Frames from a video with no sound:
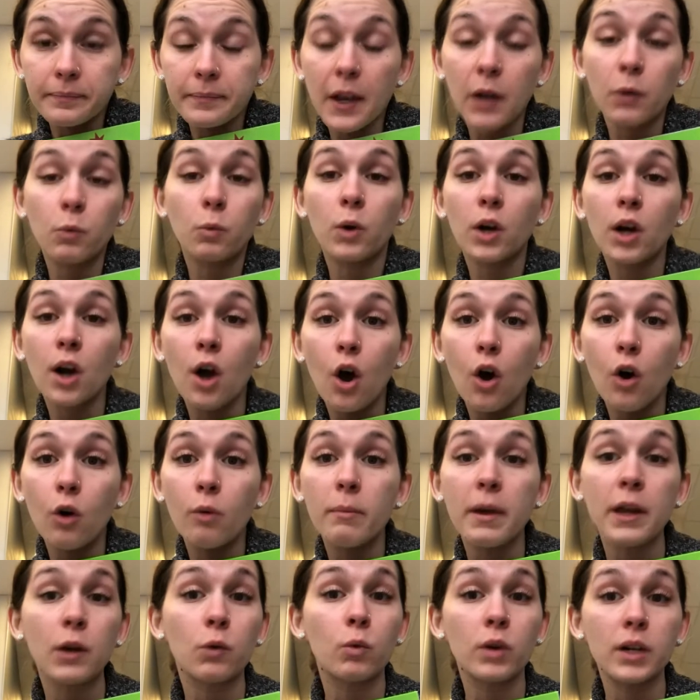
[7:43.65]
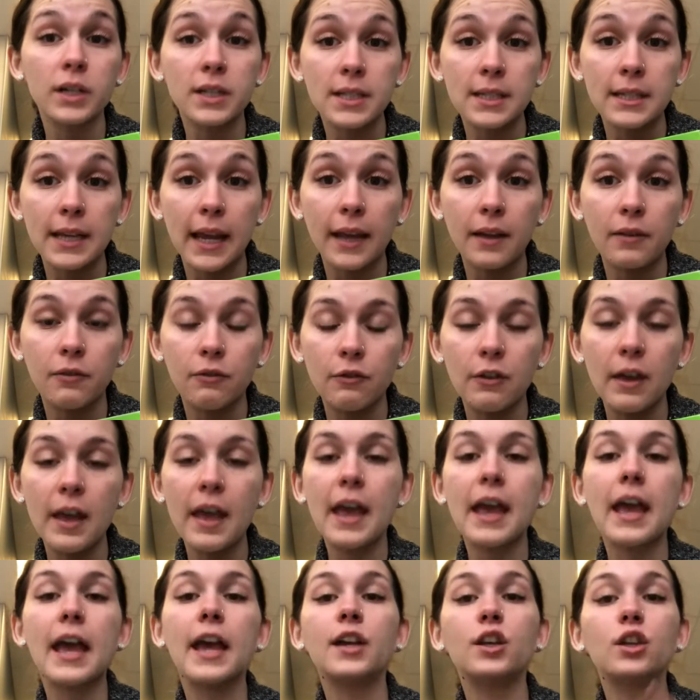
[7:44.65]
and we're home, and we're safe,
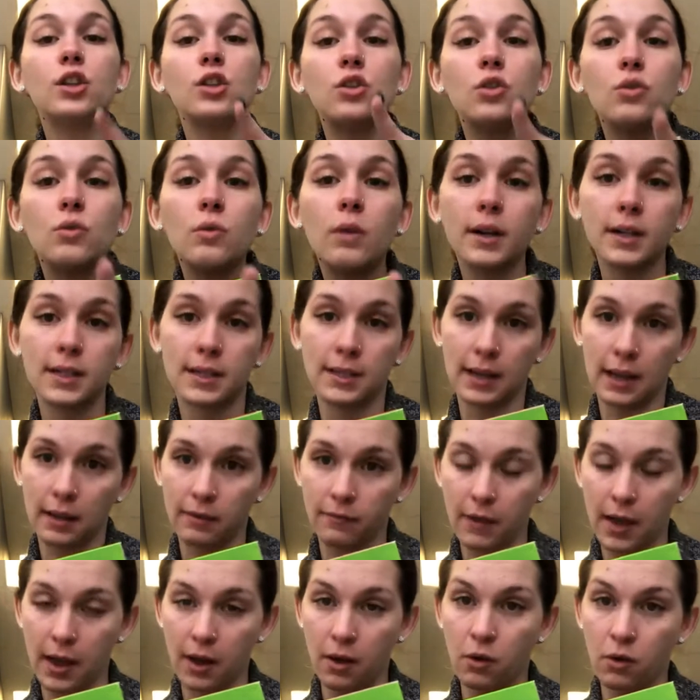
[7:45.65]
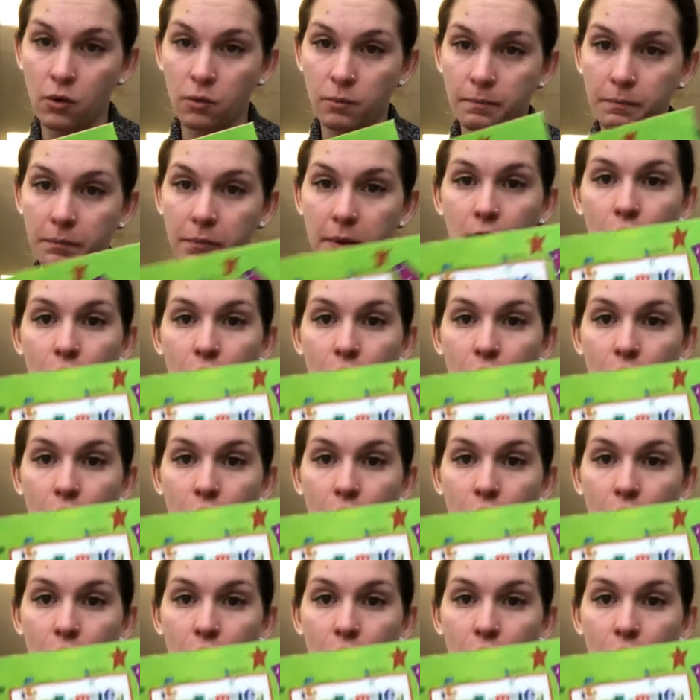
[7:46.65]
and you are safe at home.